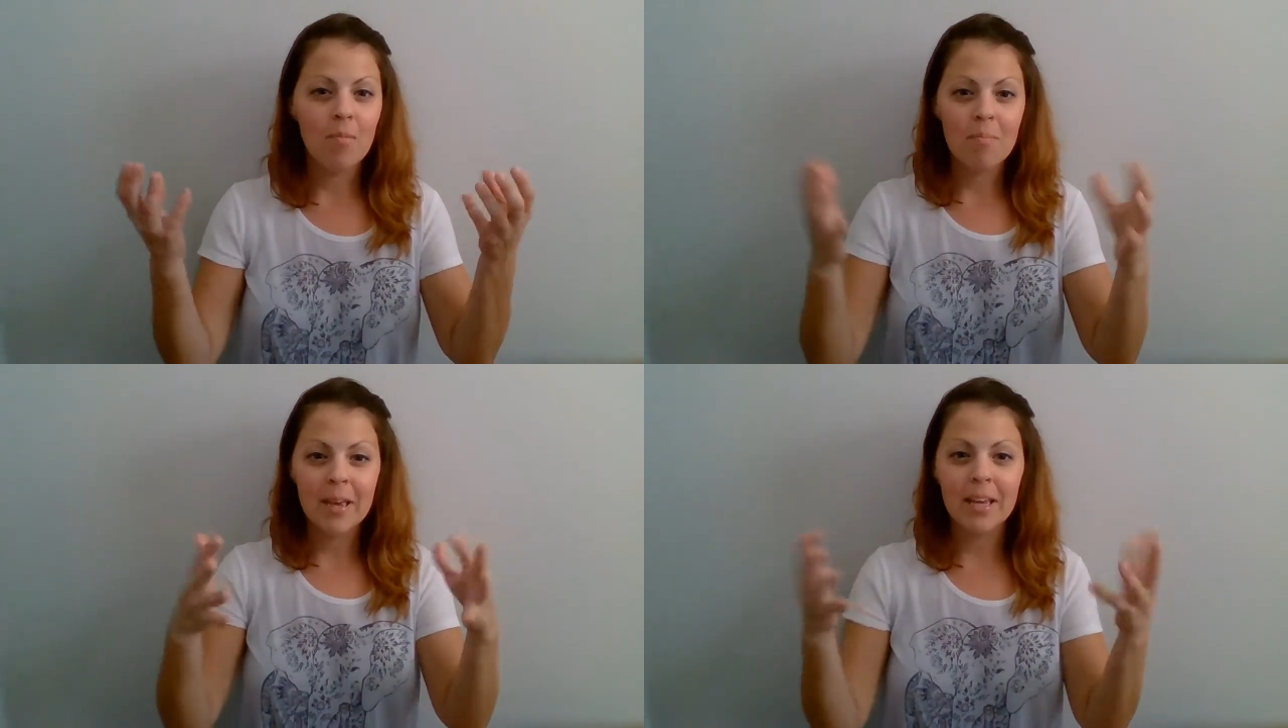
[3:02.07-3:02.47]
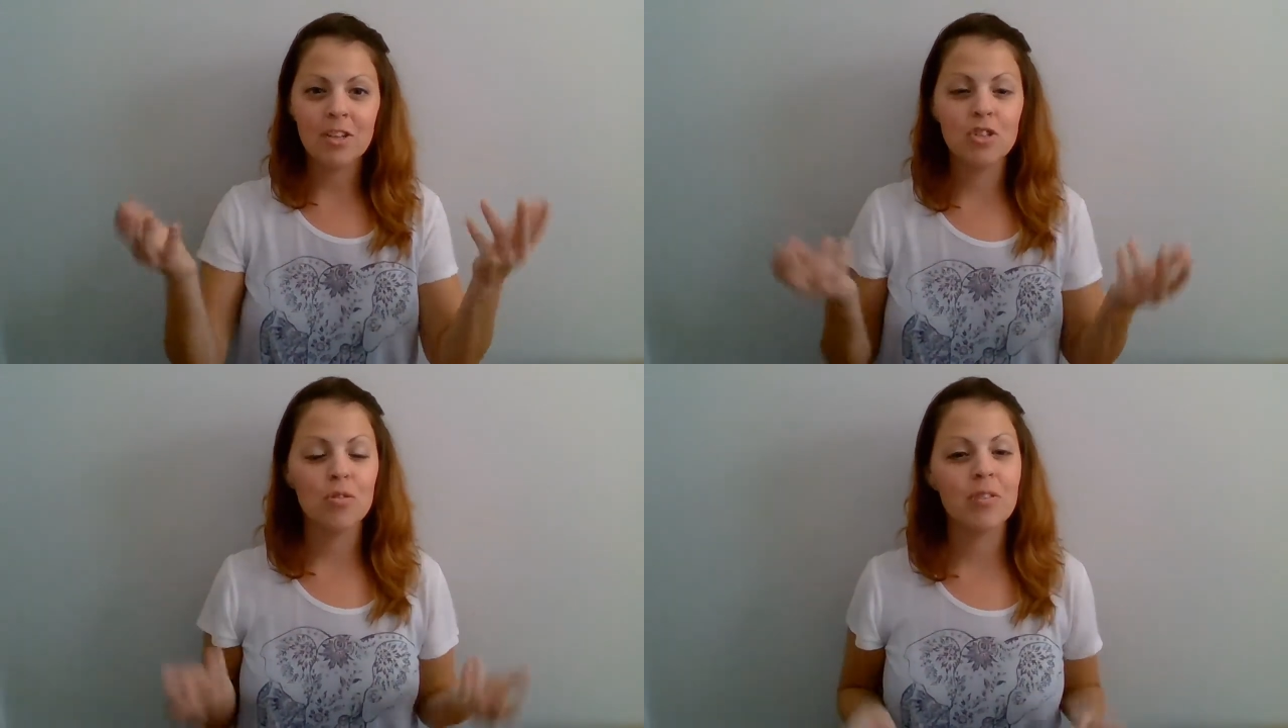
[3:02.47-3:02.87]
Making
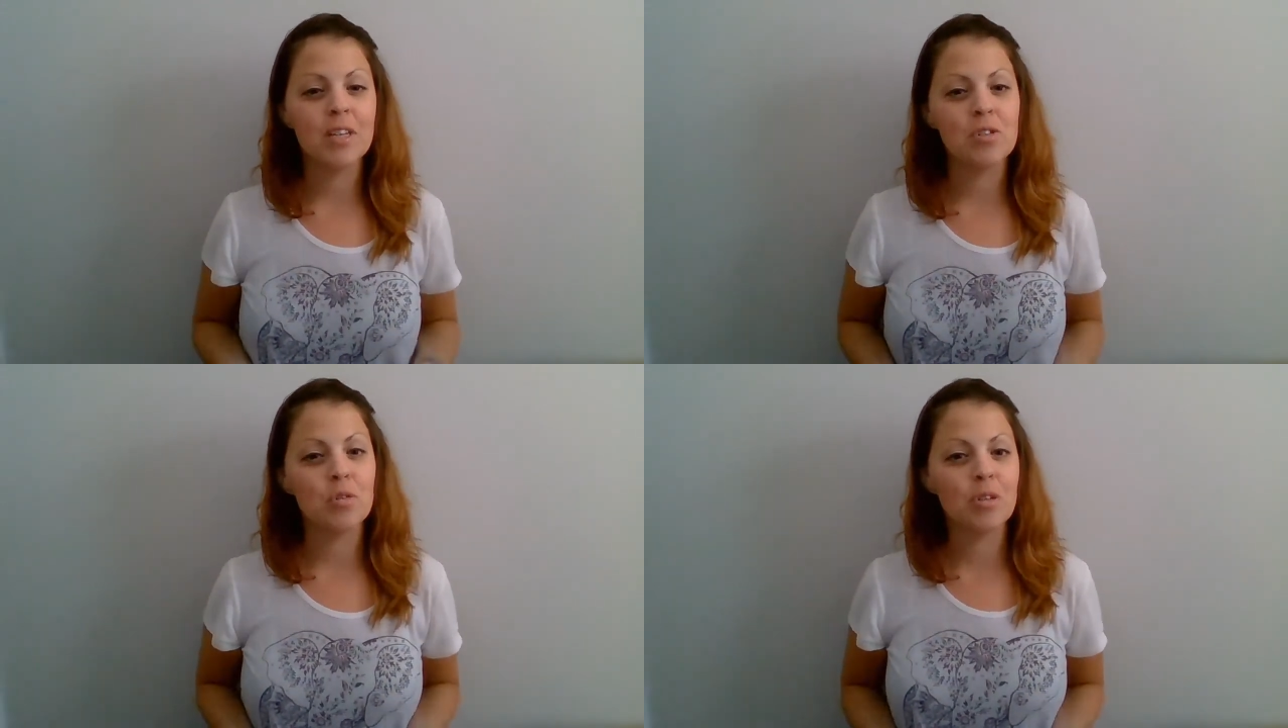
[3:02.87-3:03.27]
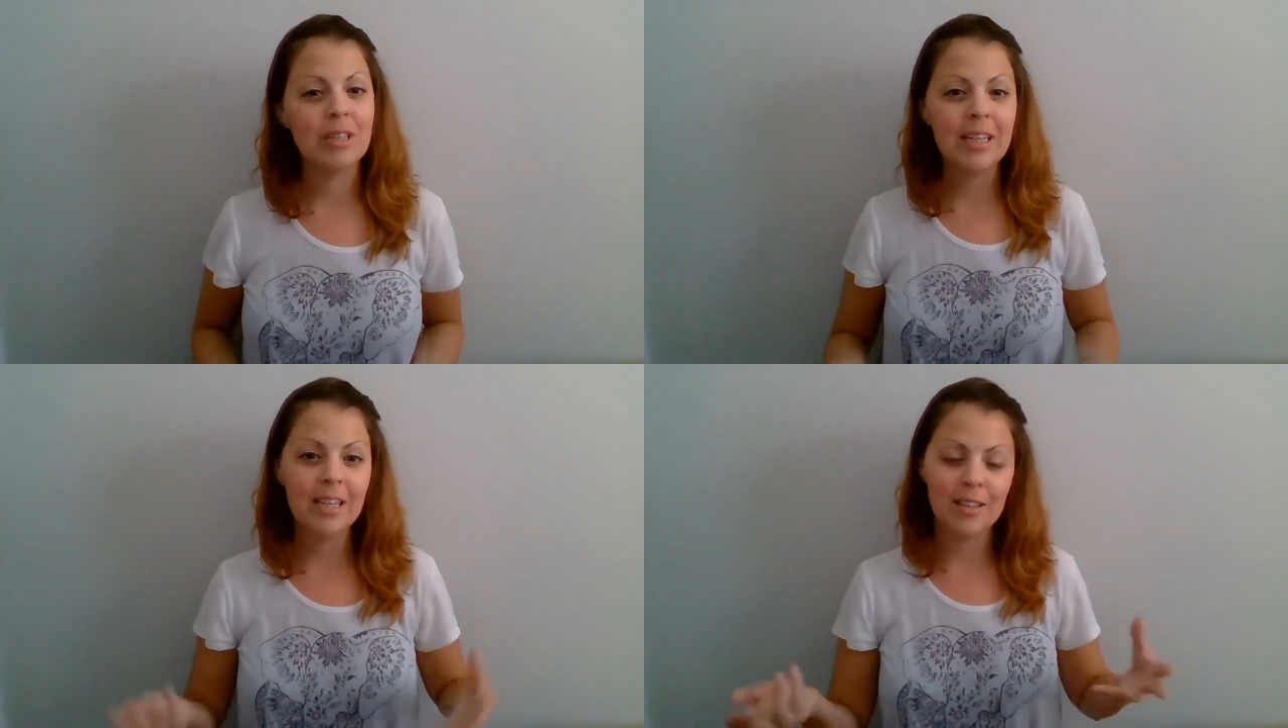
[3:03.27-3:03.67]
sure things are
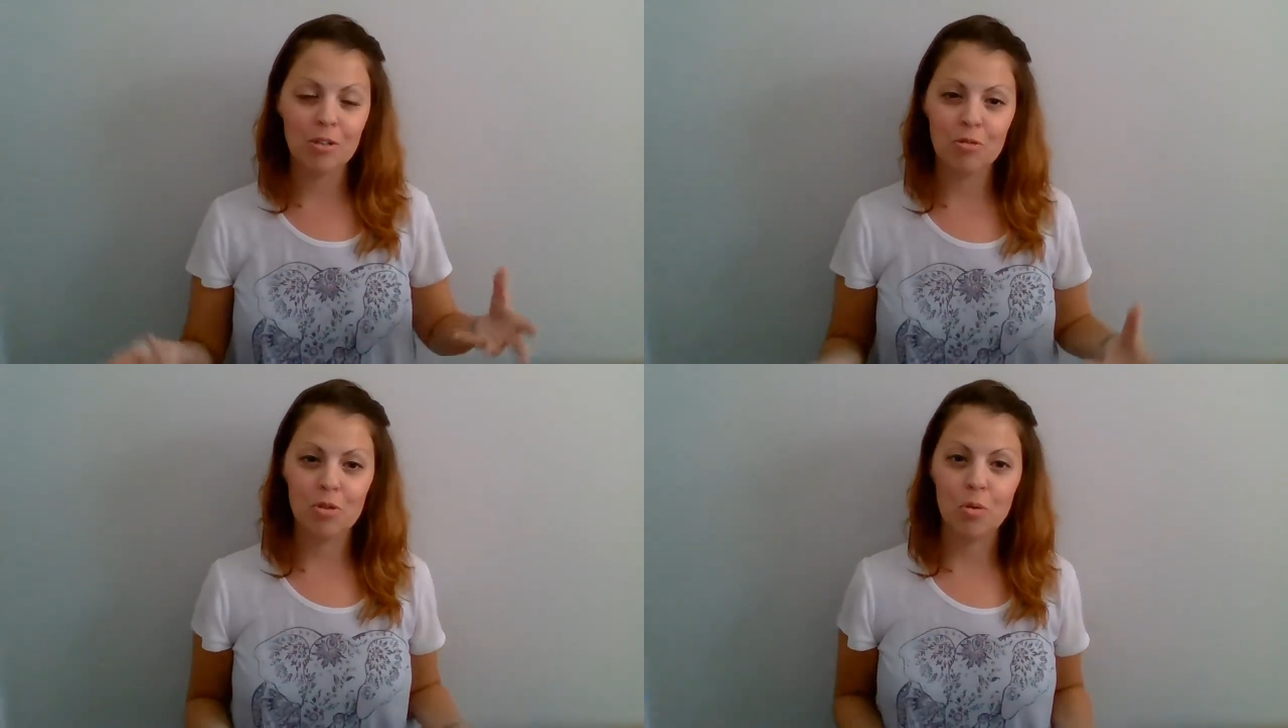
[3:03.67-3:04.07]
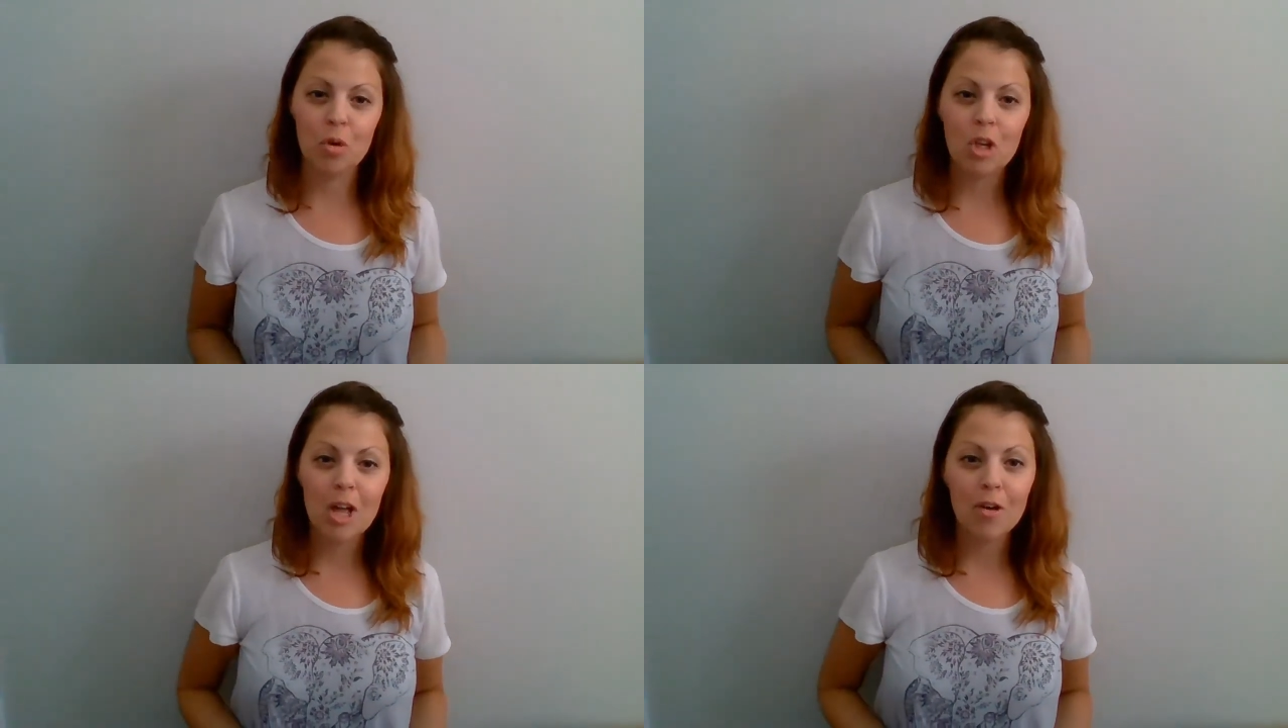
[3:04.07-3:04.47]
clean, that there's no
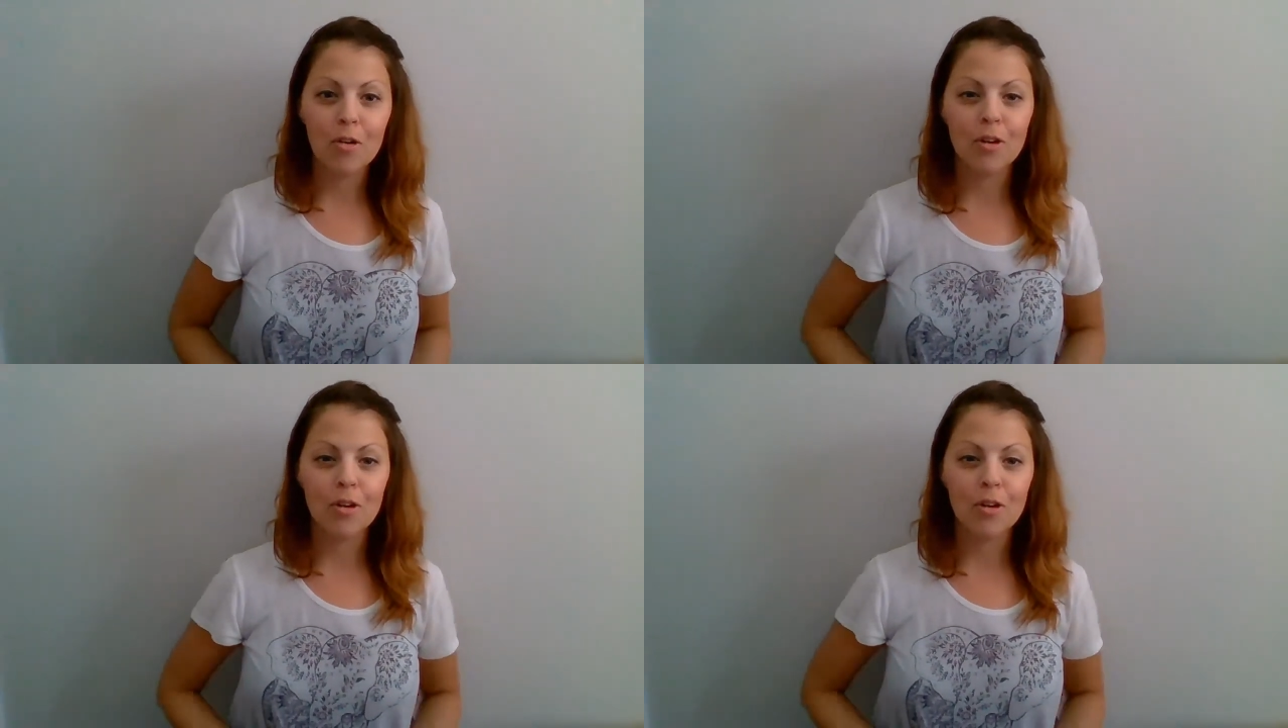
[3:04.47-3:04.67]
clutter.